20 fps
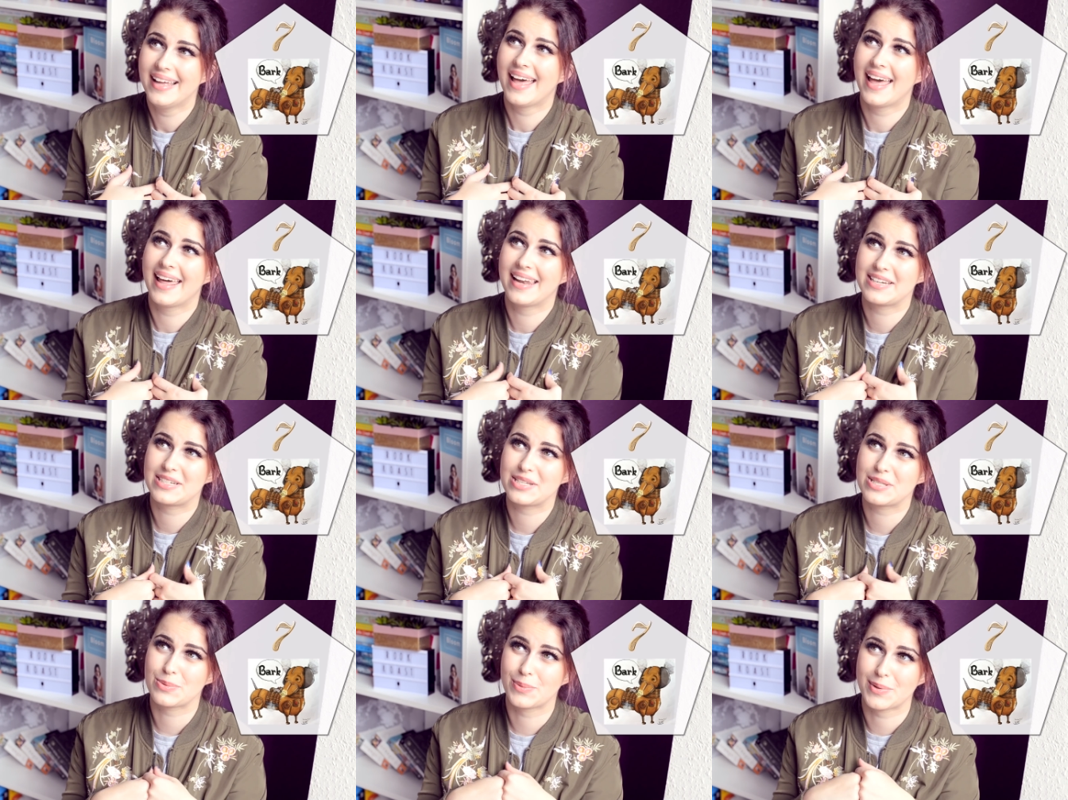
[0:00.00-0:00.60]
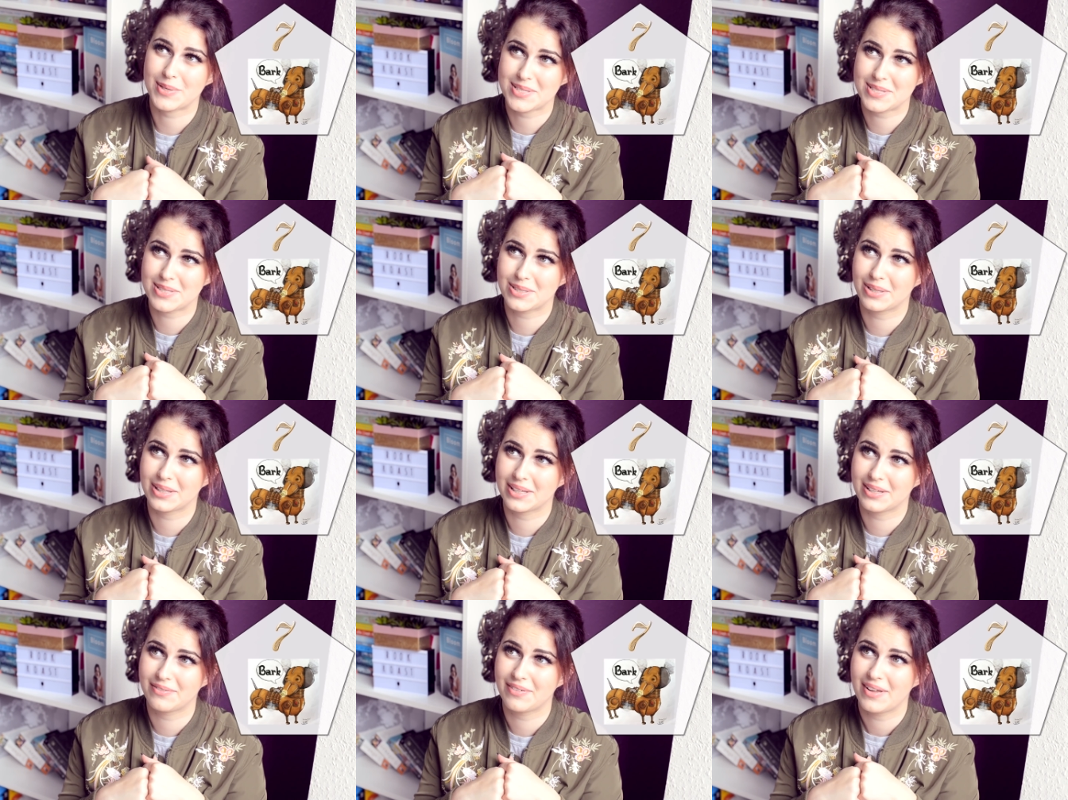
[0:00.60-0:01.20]
and it just wants to
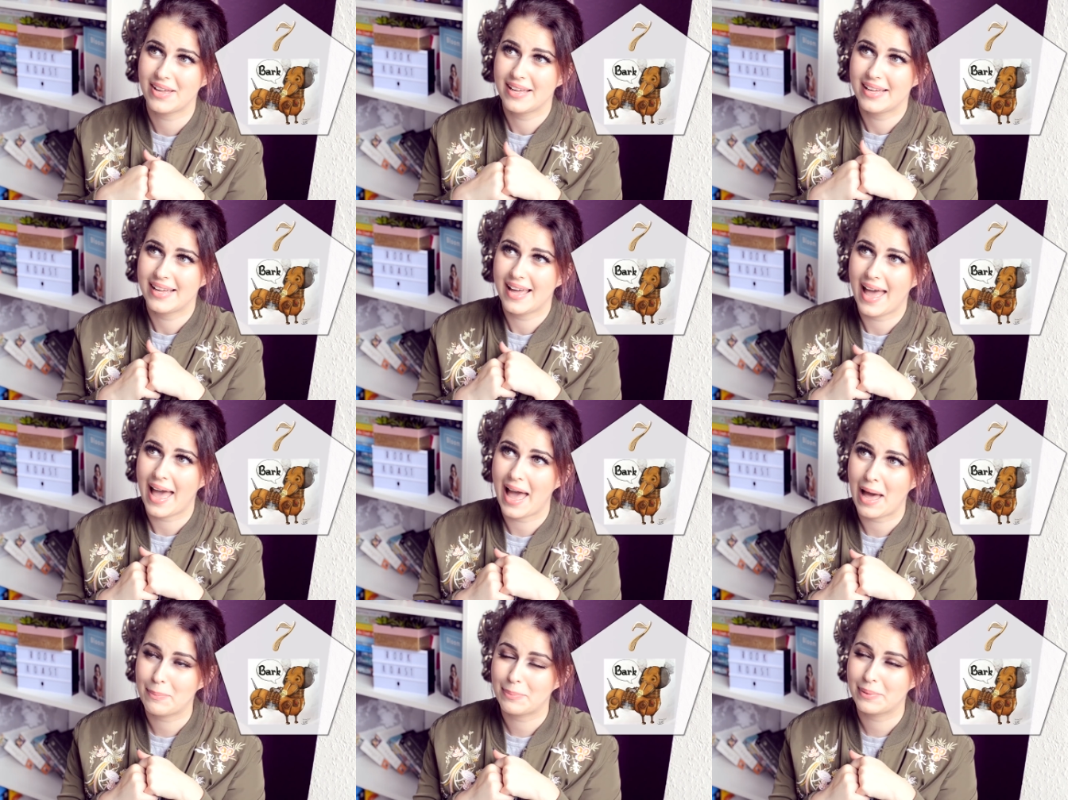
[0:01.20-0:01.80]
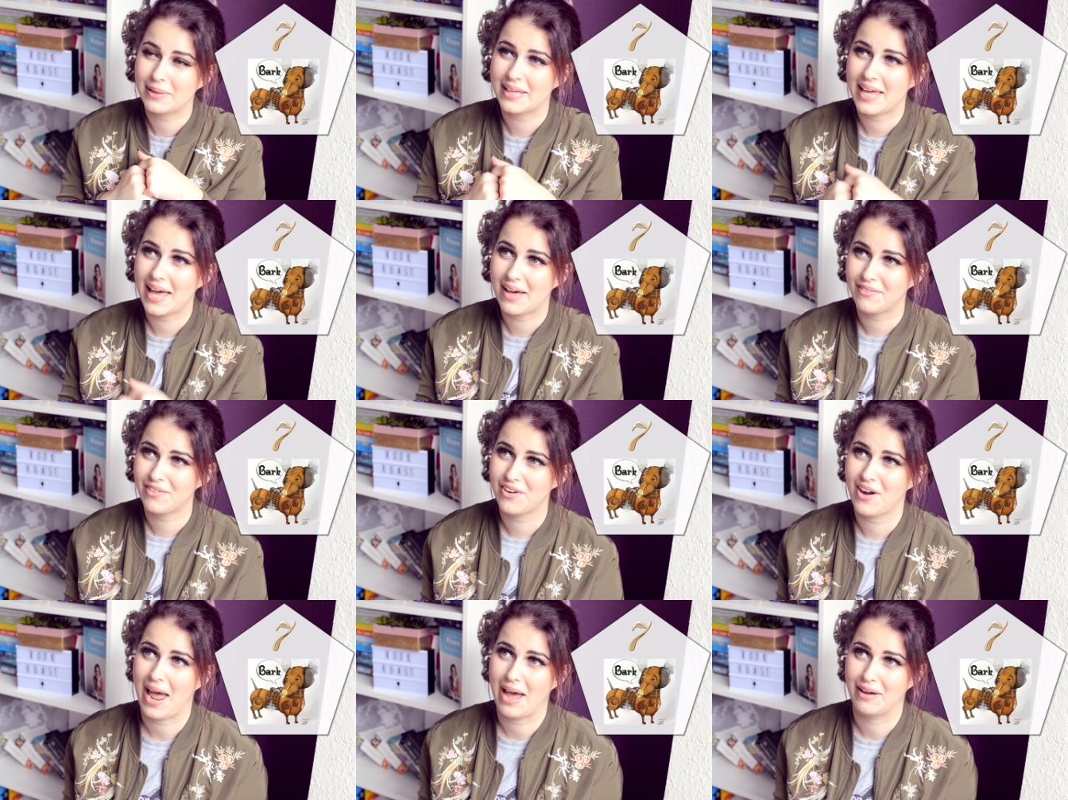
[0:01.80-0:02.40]
live happily
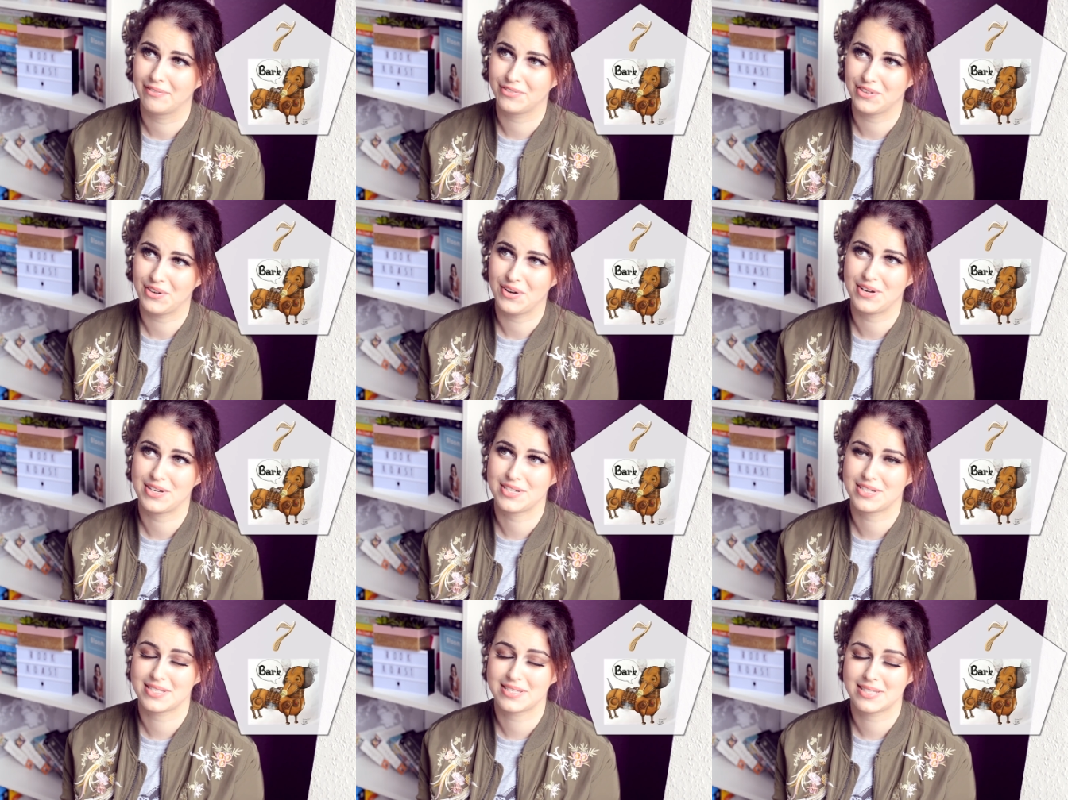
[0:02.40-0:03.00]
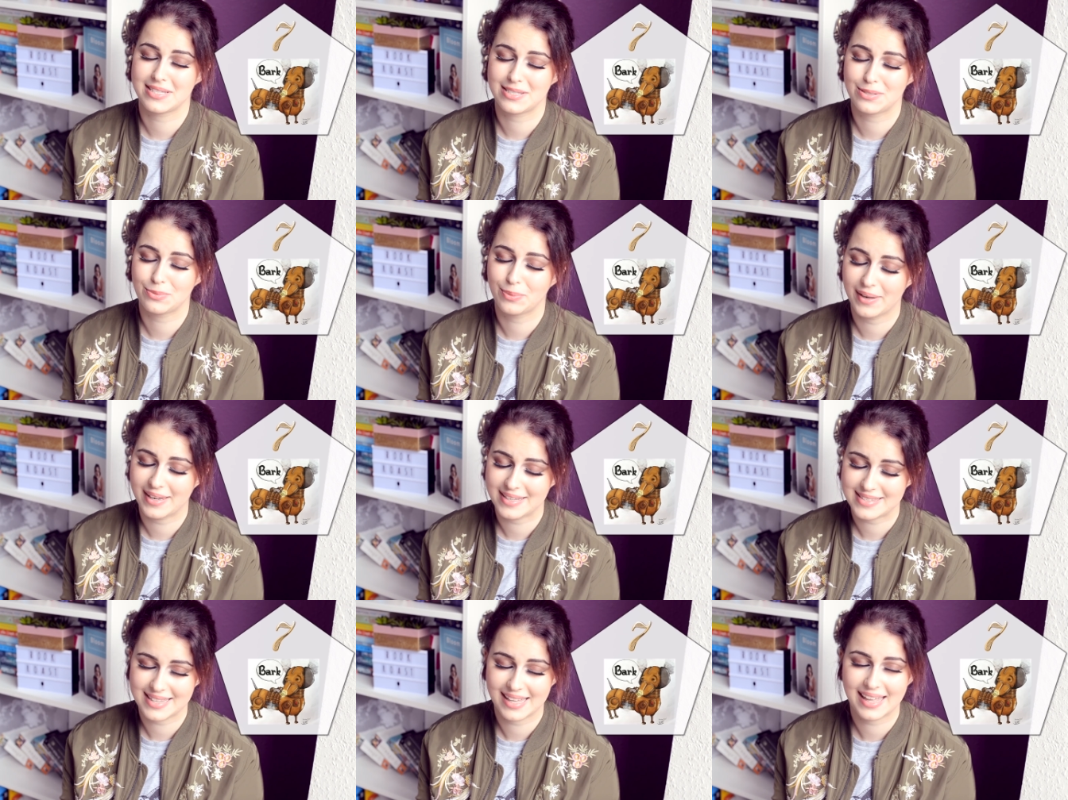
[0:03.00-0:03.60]
ever after, and just the
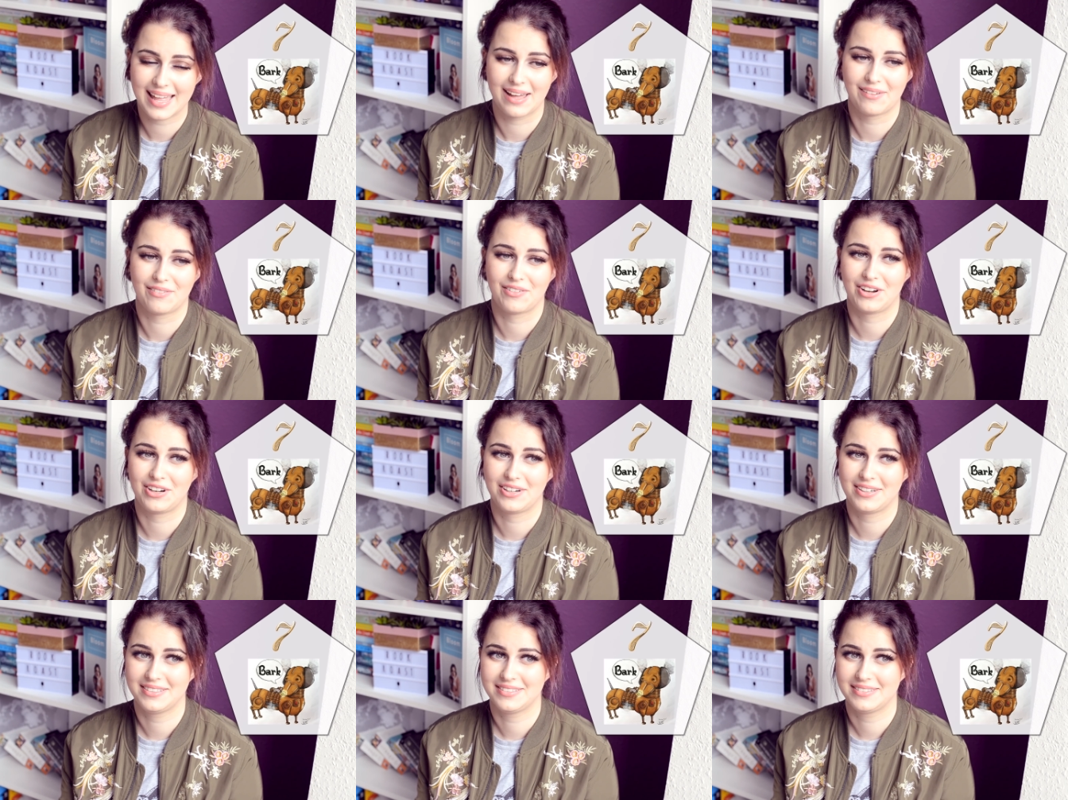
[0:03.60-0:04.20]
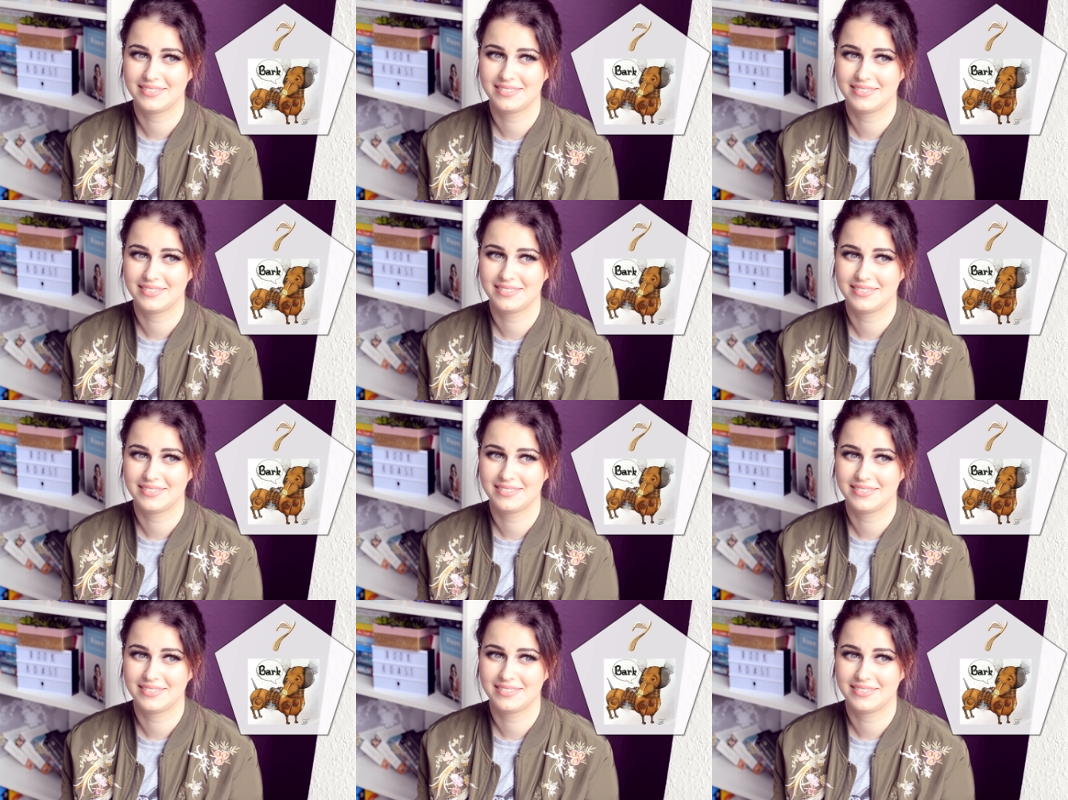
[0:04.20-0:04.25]
sweetest thing ever.